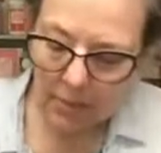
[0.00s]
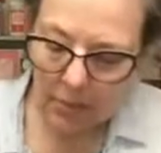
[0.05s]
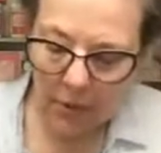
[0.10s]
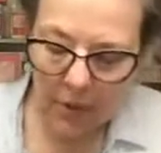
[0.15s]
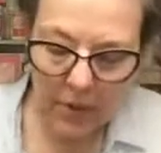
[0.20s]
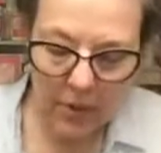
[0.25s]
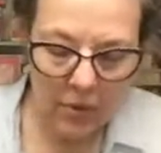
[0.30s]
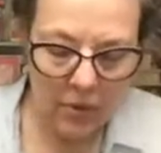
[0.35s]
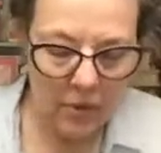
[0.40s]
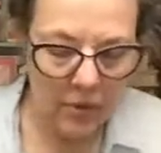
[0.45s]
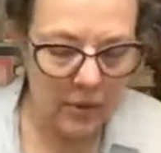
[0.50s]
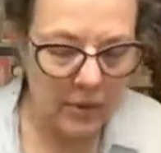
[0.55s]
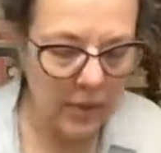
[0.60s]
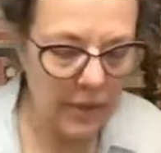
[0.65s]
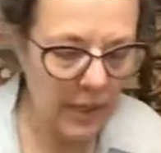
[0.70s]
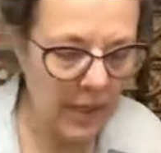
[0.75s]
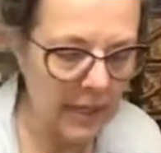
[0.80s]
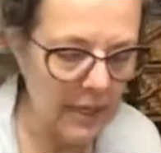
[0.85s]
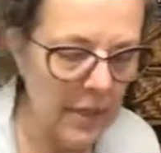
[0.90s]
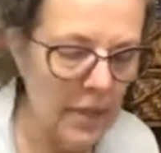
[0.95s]
are pretty cool
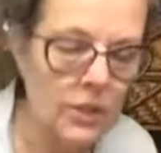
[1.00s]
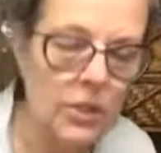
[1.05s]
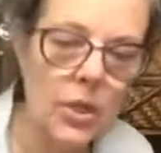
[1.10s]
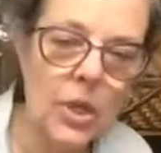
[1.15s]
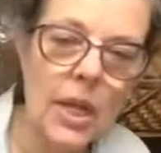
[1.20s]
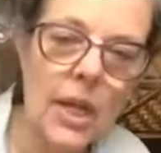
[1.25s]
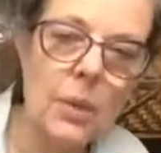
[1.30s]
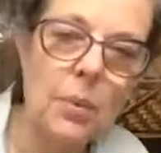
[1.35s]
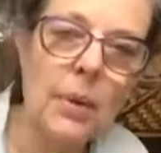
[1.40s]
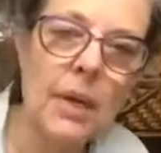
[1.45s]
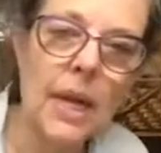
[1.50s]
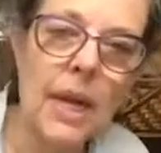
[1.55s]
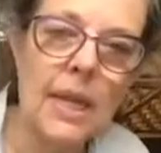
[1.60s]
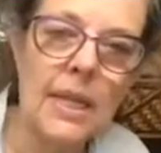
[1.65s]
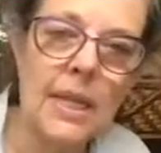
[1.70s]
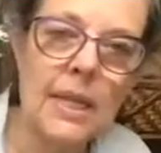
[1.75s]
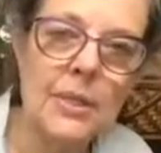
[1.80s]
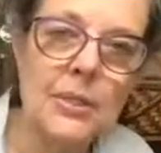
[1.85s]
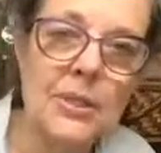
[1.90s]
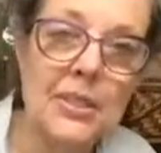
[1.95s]
looking. Those are like we call
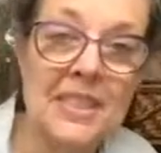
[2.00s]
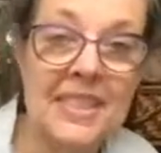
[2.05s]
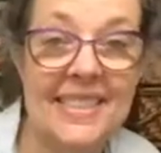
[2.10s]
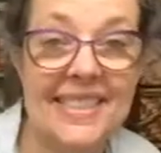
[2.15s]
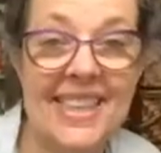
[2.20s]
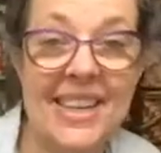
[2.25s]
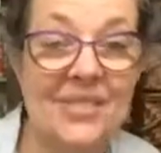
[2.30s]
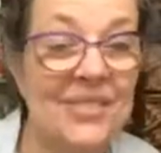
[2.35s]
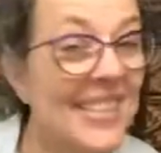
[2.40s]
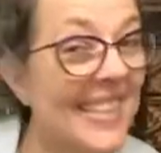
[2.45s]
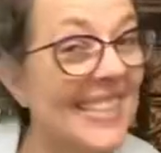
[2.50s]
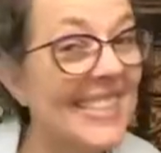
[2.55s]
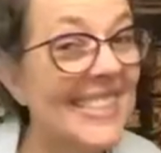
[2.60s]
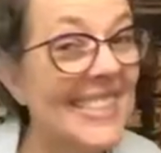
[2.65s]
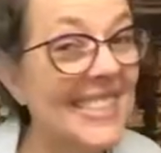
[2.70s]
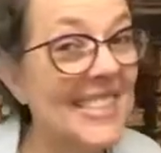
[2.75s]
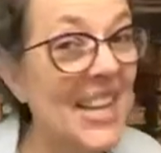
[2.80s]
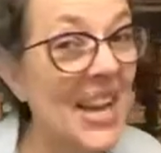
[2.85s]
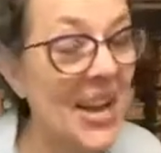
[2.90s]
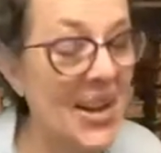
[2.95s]
those, you know, tints
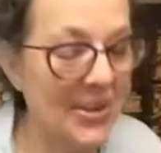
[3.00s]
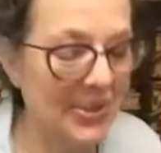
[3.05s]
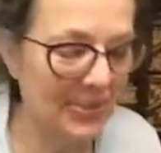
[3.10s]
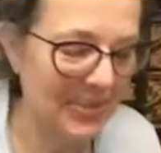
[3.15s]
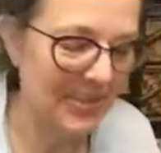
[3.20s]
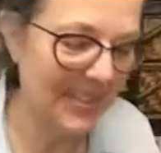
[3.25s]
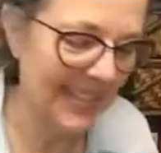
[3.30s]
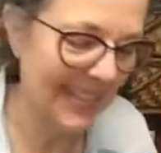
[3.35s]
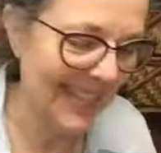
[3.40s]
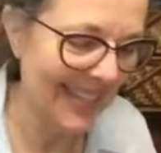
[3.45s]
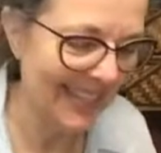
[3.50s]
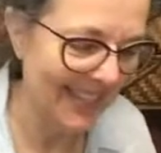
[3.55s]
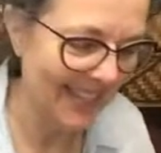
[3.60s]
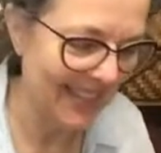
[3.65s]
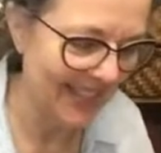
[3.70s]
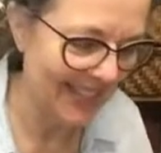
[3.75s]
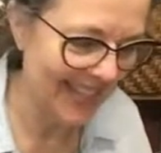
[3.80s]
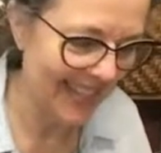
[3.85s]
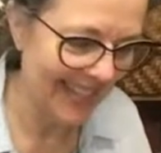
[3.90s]
and tones. Those are